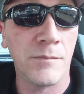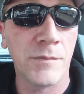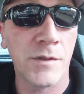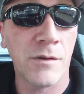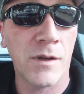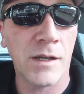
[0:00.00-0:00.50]

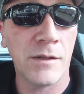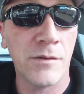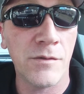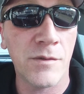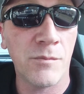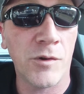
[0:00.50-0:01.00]
so I can
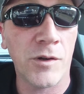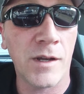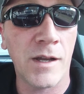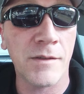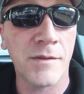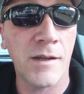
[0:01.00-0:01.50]
do some work
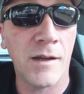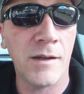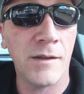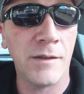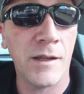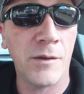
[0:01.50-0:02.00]

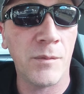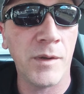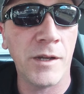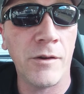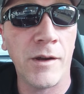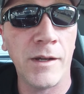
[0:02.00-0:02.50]
outside, and that'd
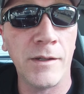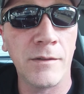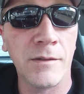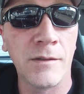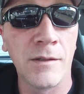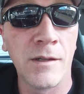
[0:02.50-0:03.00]
be great.
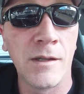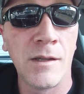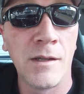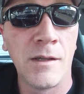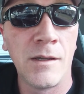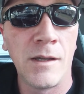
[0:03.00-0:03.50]

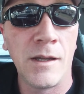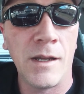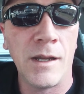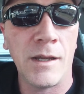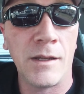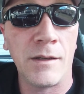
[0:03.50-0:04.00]

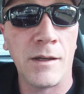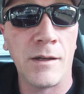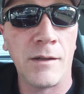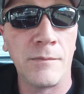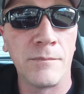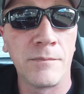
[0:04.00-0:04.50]

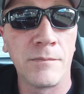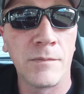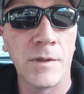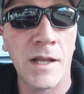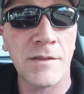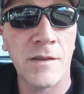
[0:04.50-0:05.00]
And
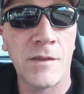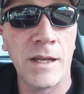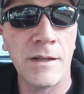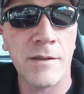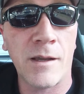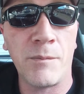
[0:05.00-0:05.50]
lots of
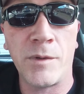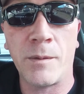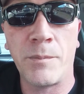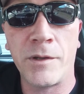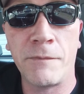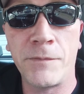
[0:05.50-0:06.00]
things coming
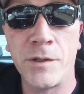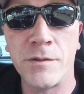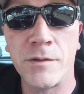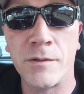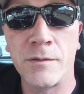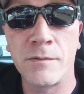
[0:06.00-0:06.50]
up in the
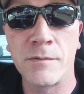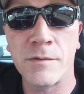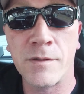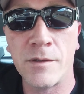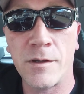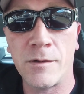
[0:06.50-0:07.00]
future.
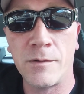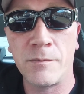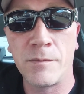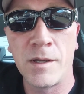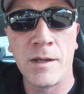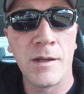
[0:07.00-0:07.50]
So
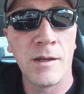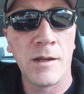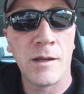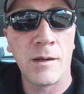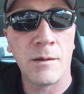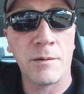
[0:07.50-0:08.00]

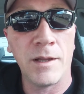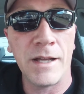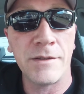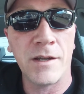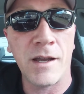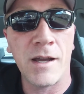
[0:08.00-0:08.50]
I'm
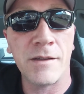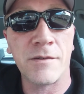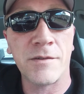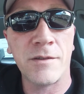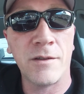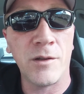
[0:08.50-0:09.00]
glad you guys
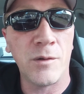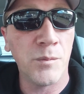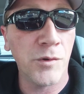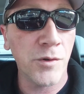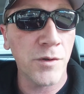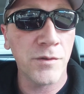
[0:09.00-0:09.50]
are still on
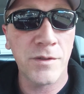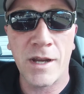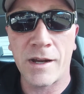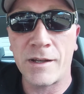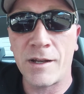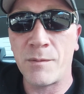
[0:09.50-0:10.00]
board
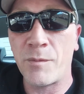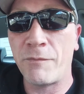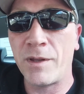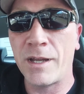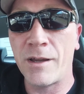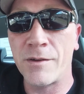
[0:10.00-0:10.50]
checking out my
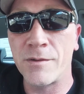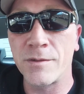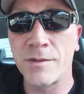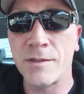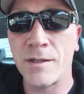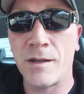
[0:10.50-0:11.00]

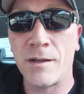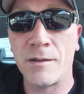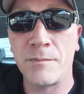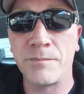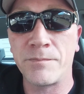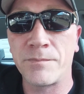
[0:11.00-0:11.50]
videos.
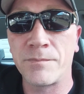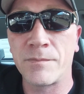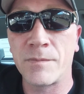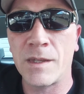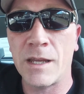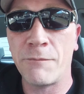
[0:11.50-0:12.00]

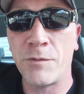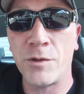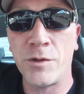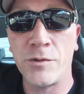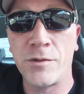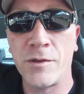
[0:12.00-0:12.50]
If you're
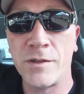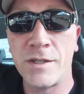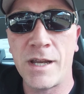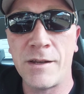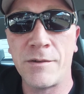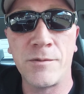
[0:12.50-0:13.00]
new to the
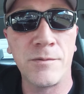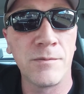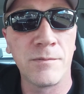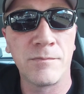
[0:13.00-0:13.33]
channel,